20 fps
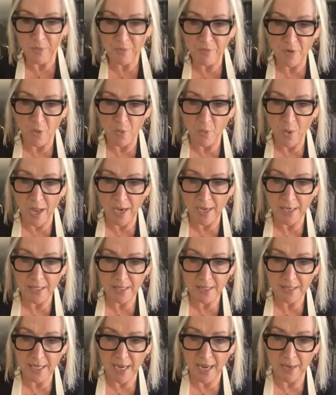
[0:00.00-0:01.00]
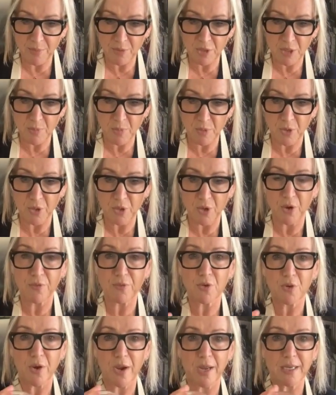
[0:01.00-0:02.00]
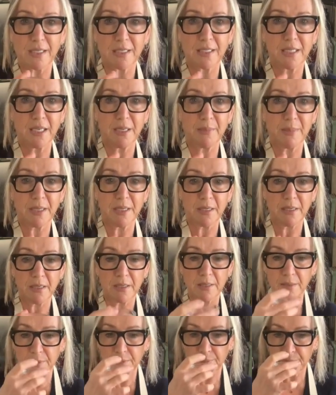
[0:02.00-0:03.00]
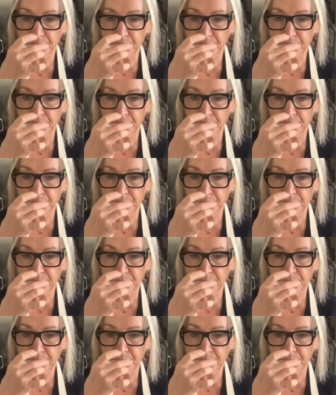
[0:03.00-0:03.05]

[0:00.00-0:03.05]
We've got 1 tablespoon of ground cinnamon.